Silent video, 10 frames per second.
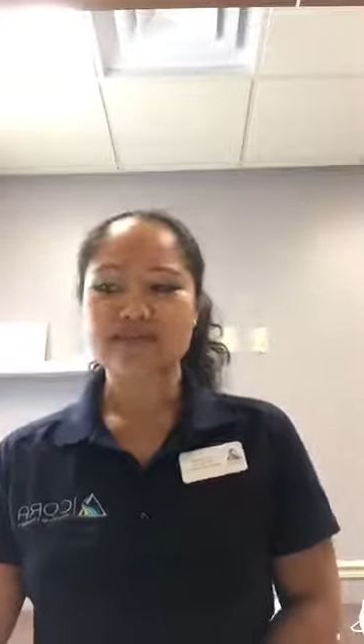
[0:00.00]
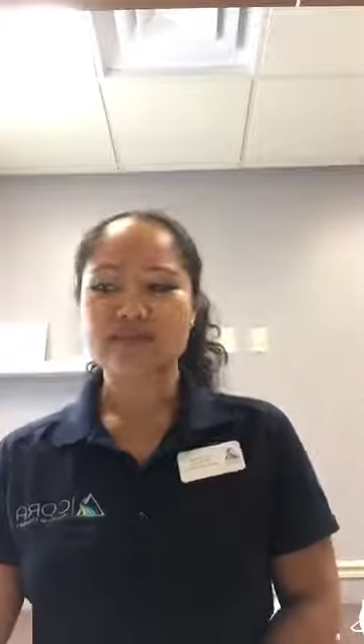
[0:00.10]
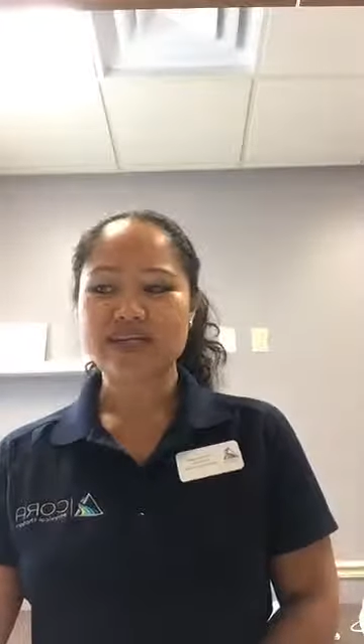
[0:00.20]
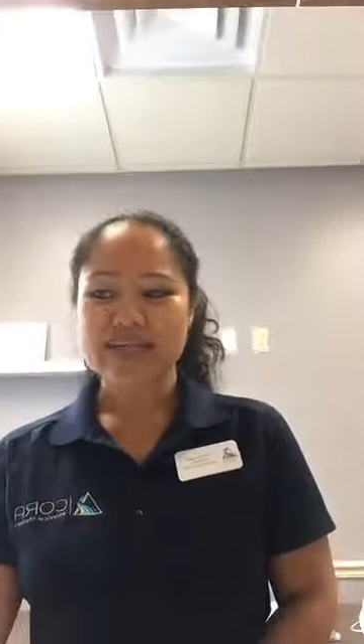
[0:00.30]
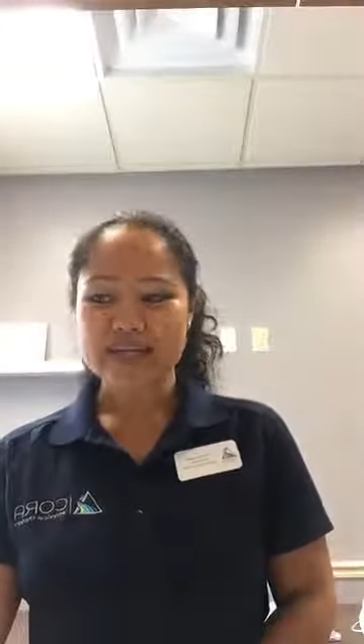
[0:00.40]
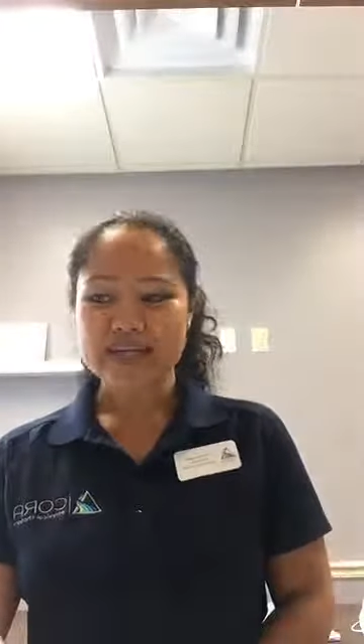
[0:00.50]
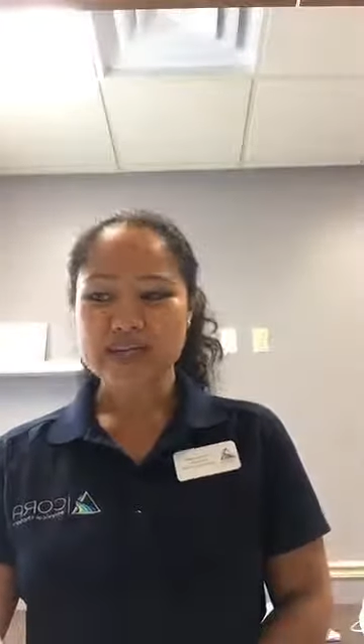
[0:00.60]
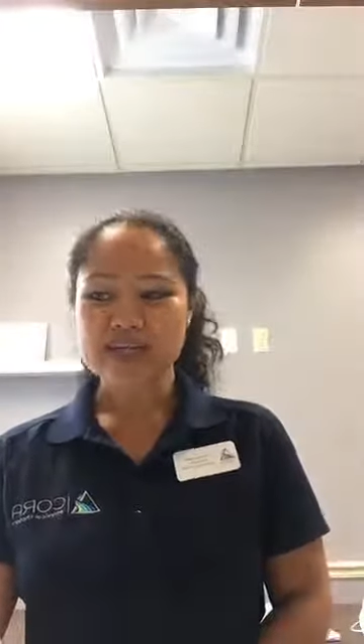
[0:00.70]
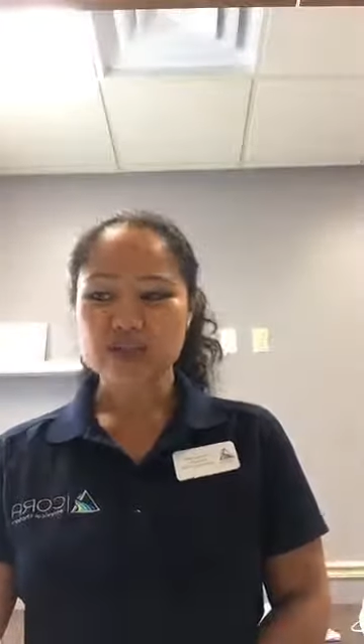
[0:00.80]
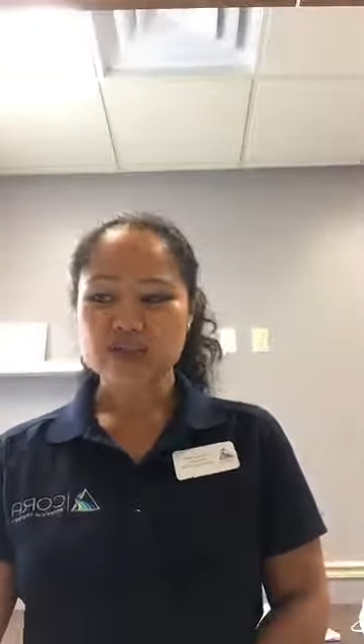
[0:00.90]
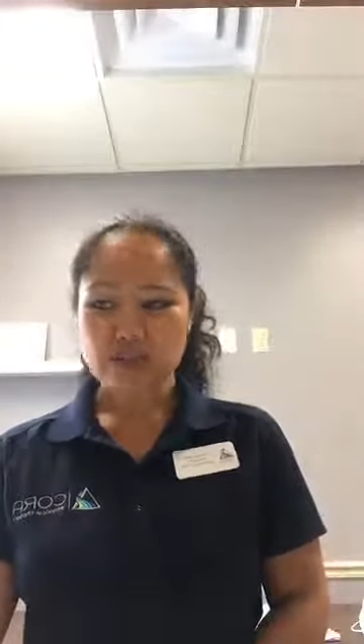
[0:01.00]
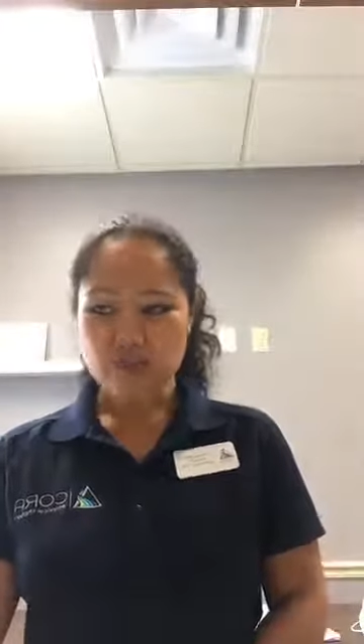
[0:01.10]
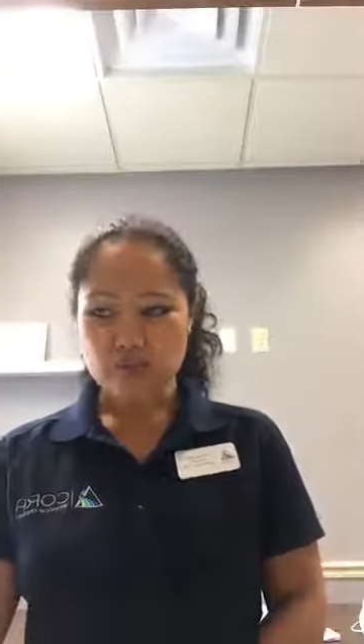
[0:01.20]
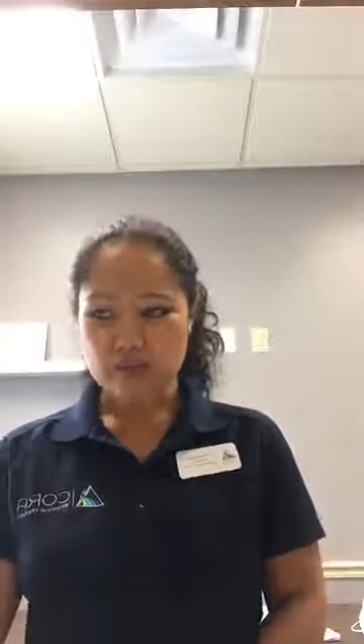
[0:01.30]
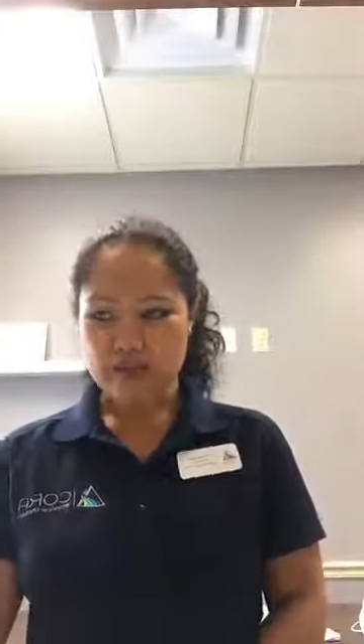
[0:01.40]
of neck and
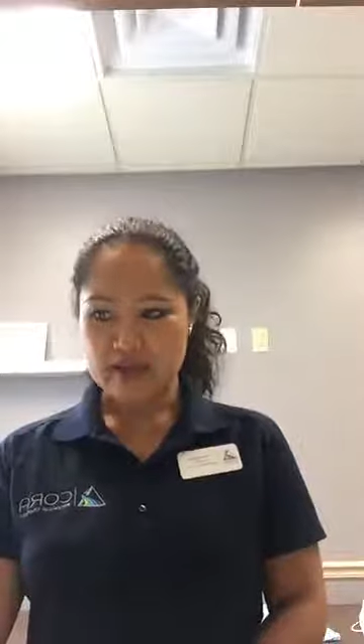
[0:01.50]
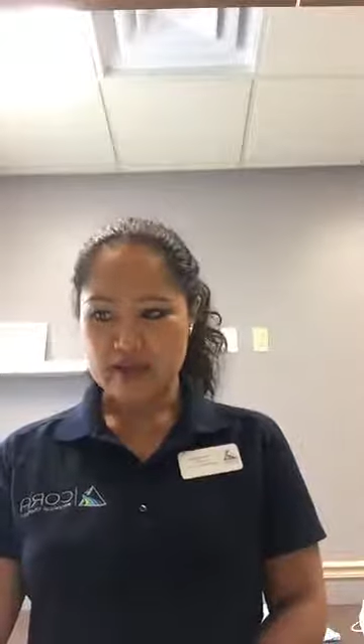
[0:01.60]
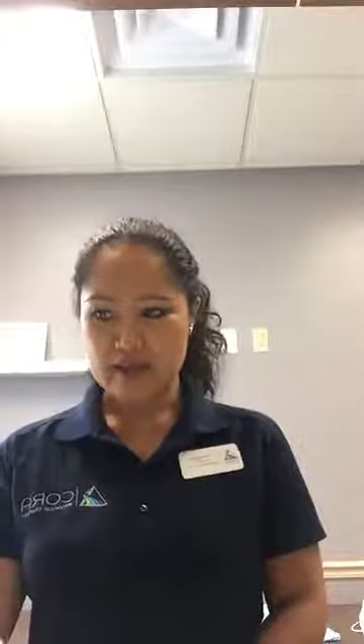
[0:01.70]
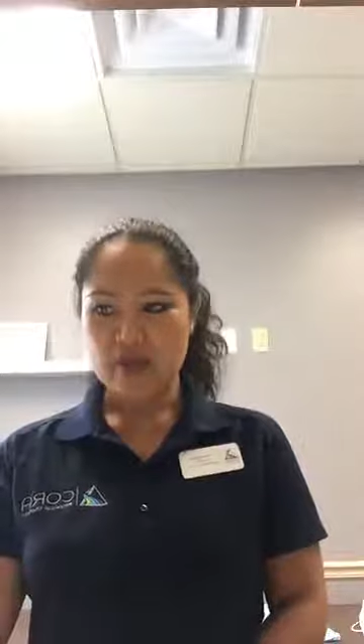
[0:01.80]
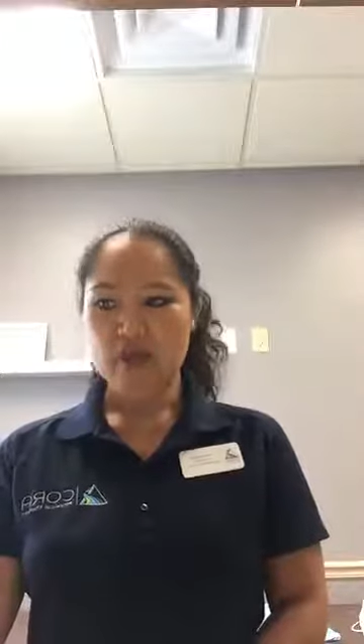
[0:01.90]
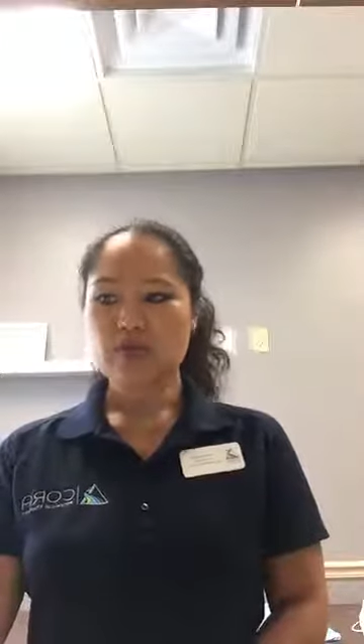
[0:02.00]
shoulder pain